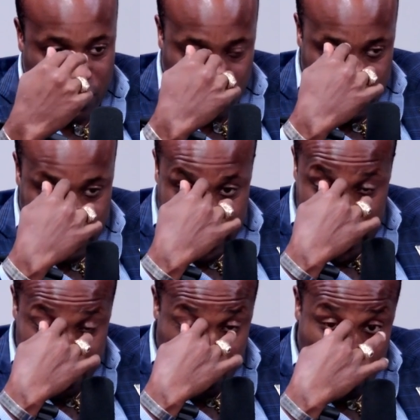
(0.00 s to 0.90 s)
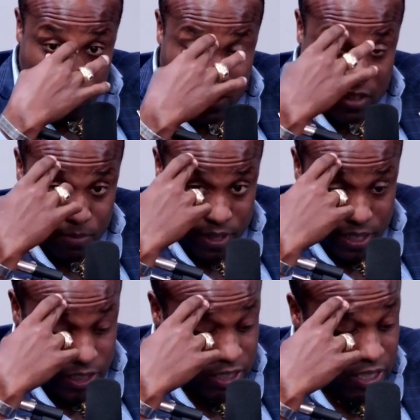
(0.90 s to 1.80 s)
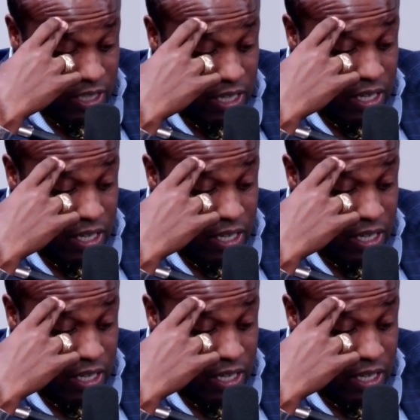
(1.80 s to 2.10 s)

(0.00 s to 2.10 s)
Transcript: this week and I came across it. It's by Nietzsche.